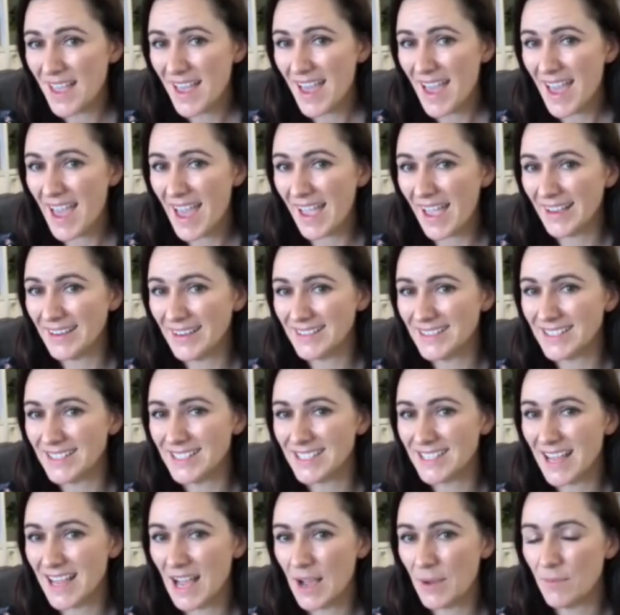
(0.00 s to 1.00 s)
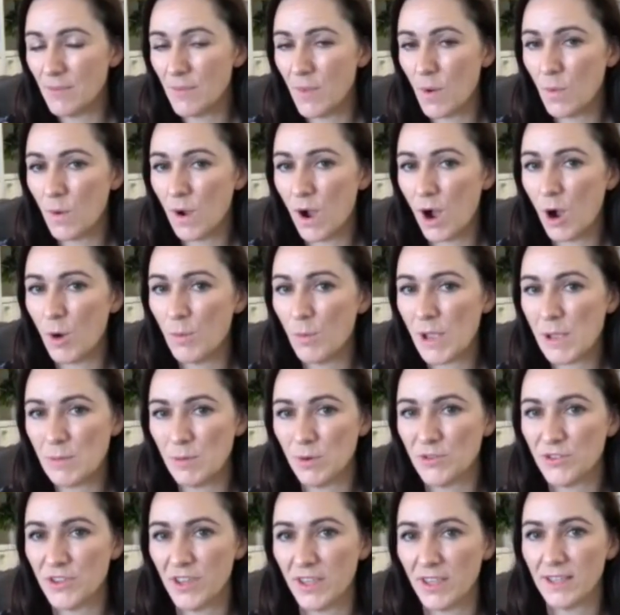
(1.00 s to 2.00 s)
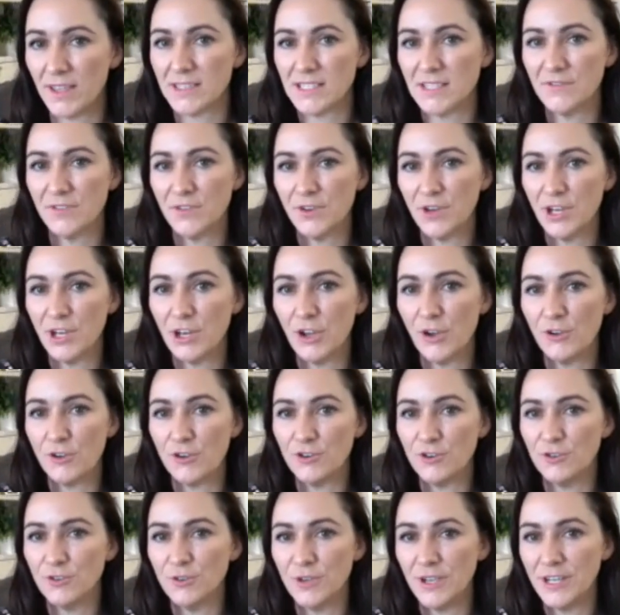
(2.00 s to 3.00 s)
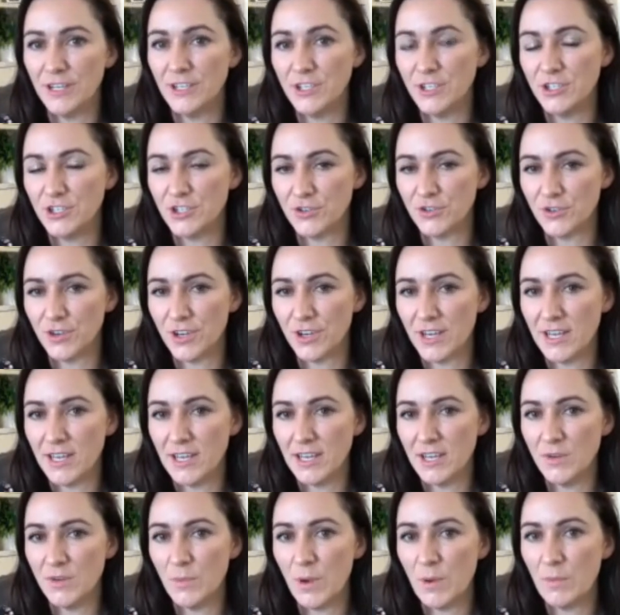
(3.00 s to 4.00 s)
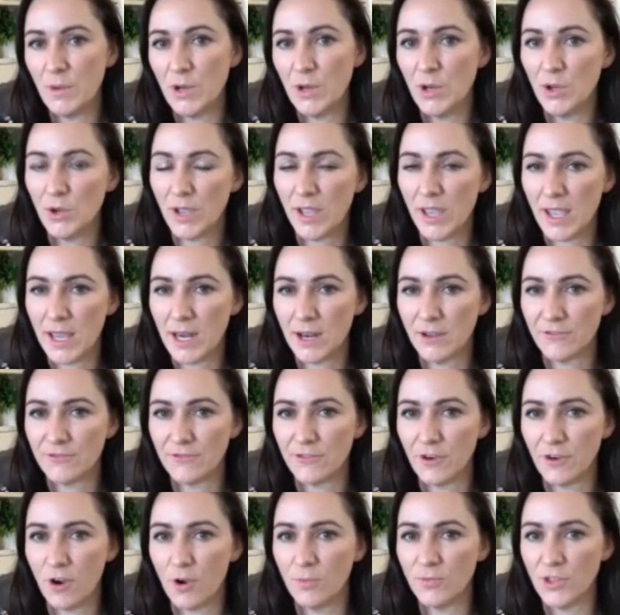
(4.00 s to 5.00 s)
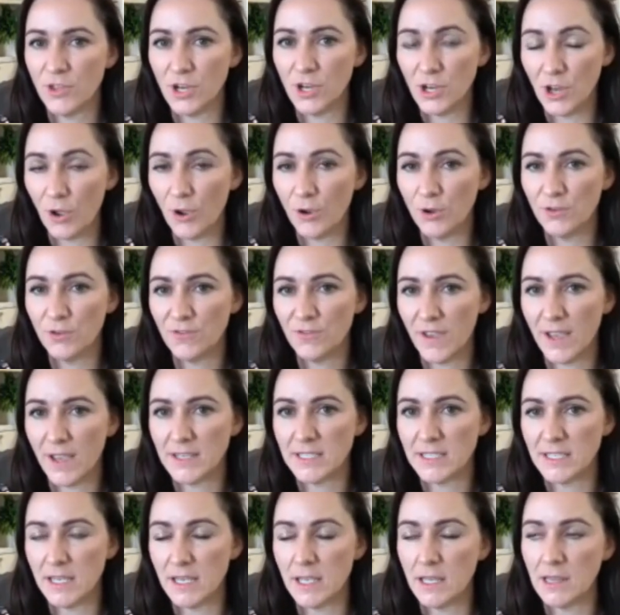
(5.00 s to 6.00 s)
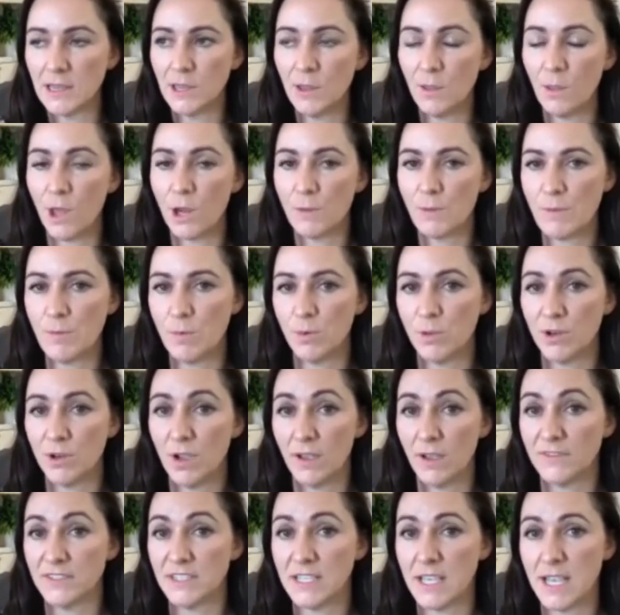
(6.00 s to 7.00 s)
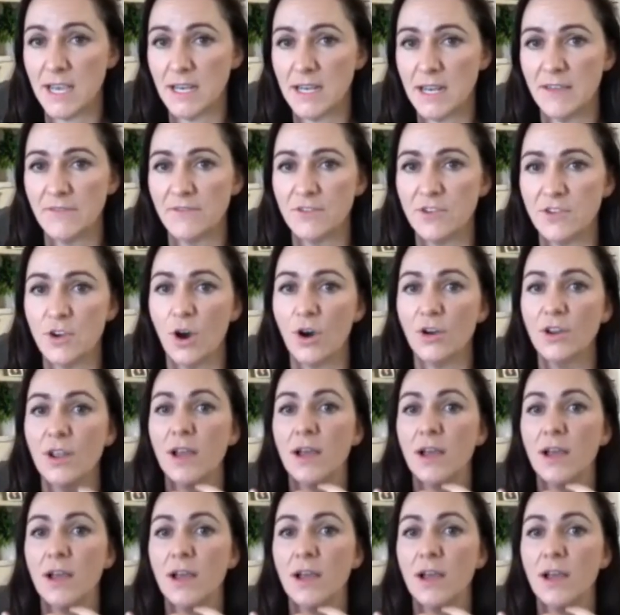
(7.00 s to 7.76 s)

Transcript: And while people think it's a very local injury, when we're looking at it from the load factor, a lot of people that I've seen have got